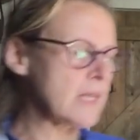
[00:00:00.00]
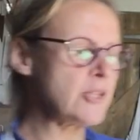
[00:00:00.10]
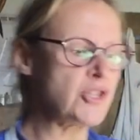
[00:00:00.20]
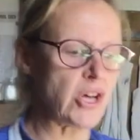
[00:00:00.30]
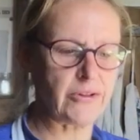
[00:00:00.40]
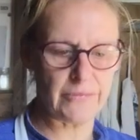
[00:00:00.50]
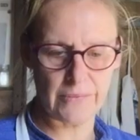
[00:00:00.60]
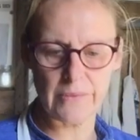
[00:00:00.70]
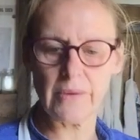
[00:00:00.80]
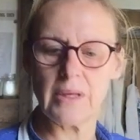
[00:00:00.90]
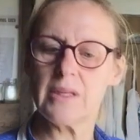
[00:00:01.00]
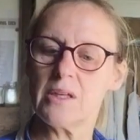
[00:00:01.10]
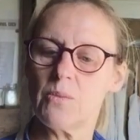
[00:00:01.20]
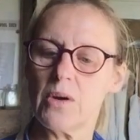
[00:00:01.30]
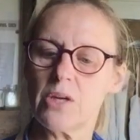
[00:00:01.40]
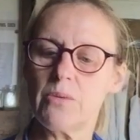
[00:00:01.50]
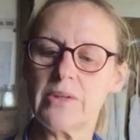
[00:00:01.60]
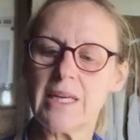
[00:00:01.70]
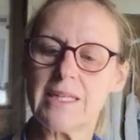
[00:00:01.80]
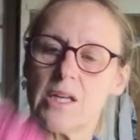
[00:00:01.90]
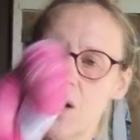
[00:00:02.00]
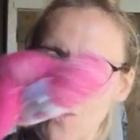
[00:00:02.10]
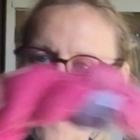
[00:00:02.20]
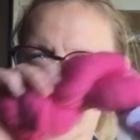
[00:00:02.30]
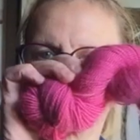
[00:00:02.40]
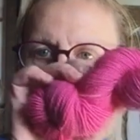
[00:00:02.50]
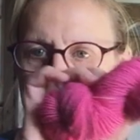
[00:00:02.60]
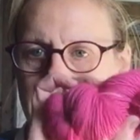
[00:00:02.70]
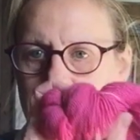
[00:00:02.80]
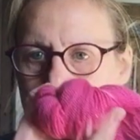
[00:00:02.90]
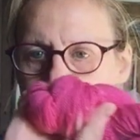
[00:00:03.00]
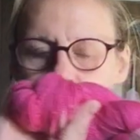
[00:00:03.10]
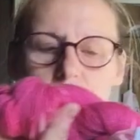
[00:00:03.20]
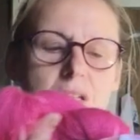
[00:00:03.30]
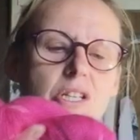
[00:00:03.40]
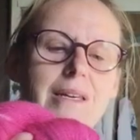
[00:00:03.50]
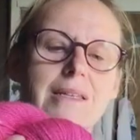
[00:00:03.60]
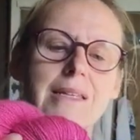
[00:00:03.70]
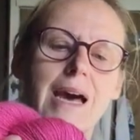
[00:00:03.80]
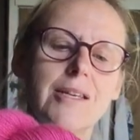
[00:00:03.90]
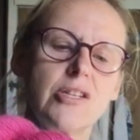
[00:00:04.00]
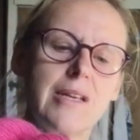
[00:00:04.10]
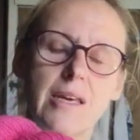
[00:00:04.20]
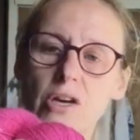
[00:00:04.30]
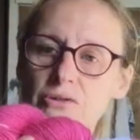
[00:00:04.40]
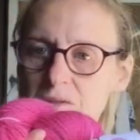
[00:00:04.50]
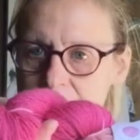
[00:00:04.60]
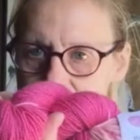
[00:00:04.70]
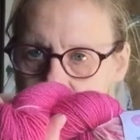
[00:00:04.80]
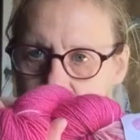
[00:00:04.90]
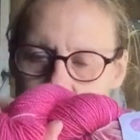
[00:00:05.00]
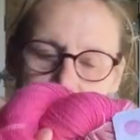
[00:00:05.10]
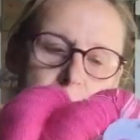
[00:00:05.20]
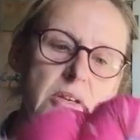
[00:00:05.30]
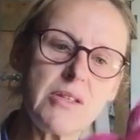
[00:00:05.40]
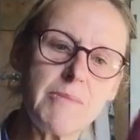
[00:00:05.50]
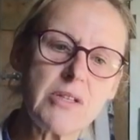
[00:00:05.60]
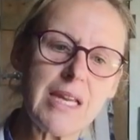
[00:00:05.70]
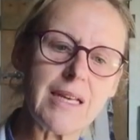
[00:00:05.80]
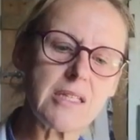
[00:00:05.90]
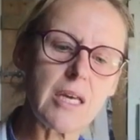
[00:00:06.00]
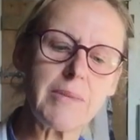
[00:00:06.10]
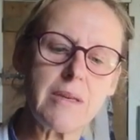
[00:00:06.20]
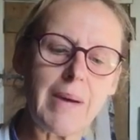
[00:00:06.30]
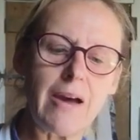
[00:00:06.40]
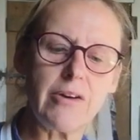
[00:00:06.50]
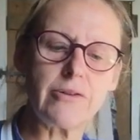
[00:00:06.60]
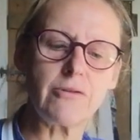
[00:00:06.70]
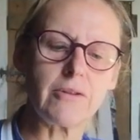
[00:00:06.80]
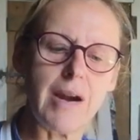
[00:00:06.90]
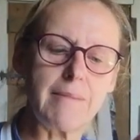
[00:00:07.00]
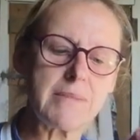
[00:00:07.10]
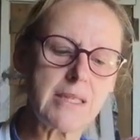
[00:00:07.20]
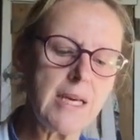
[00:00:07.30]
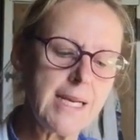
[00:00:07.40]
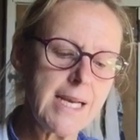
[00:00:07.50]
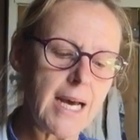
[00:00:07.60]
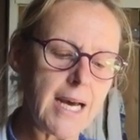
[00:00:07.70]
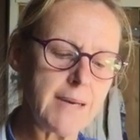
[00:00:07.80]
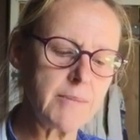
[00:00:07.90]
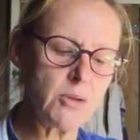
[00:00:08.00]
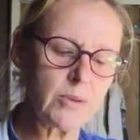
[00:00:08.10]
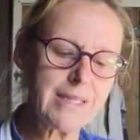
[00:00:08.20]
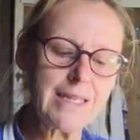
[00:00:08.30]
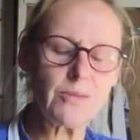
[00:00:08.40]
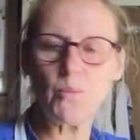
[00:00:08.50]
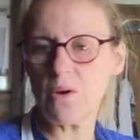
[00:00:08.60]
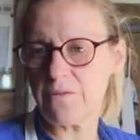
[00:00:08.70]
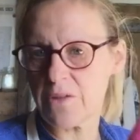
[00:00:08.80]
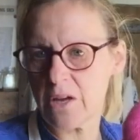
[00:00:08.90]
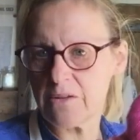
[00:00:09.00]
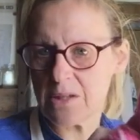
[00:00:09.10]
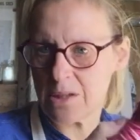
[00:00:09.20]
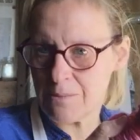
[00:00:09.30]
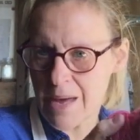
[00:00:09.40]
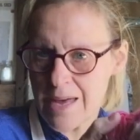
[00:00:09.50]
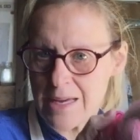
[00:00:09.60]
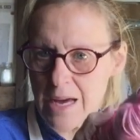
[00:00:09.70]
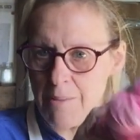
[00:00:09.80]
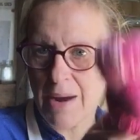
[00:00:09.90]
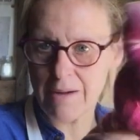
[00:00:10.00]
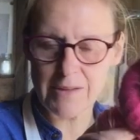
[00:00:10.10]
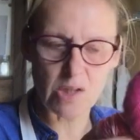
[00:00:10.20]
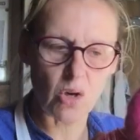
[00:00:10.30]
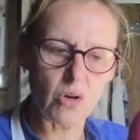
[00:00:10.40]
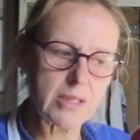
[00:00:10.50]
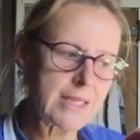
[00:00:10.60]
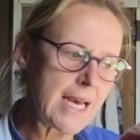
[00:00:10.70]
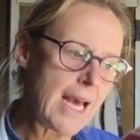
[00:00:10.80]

So, what you will need: one of these, which is actually 110 grams. Most hanks come in about 100 grams. You'll need one of those to make a pair of socks.